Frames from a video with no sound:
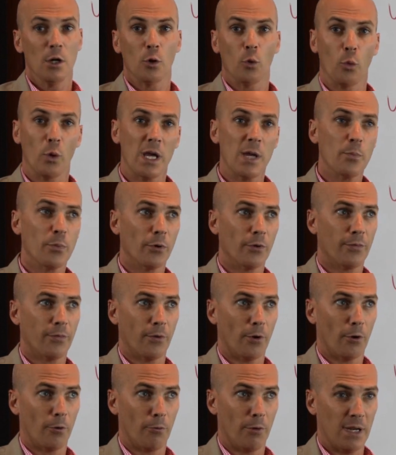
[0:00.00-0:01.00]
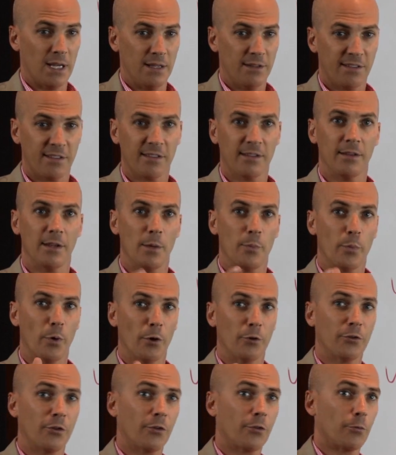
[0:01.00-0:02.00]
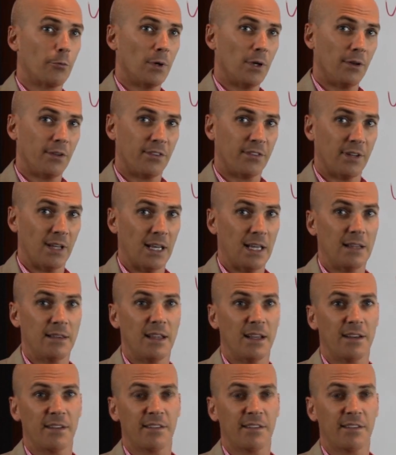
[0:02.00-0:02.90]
We prefer REITs that purchase real estate that